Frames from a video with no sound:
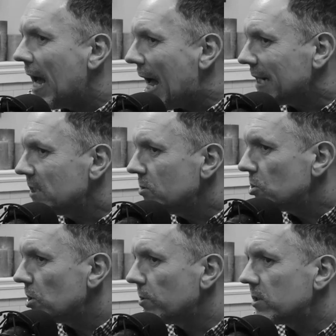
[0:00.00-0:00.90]
Act
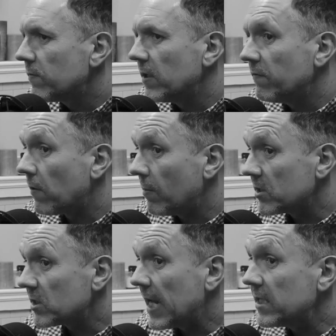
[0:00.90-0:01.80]
intuitively from a
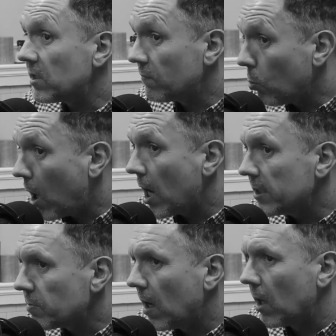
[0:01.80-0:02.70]
state of
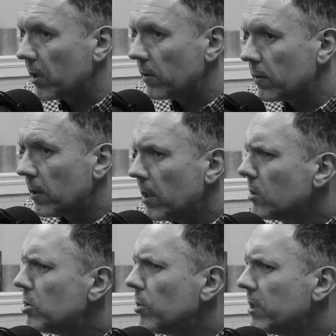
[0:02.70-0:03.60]
wise mind,
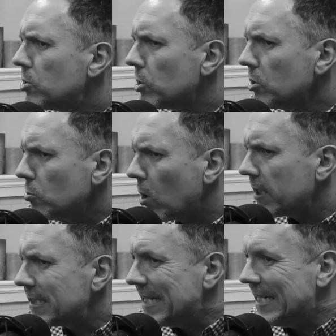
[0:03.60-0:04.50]
doing just what
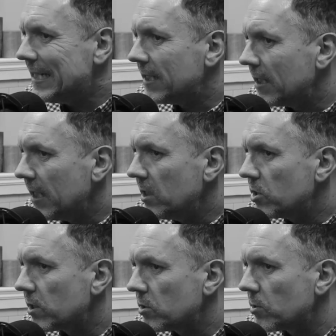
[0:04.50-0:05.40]
is needed in
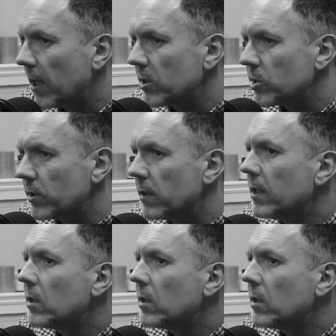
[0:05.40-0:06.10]
each situation.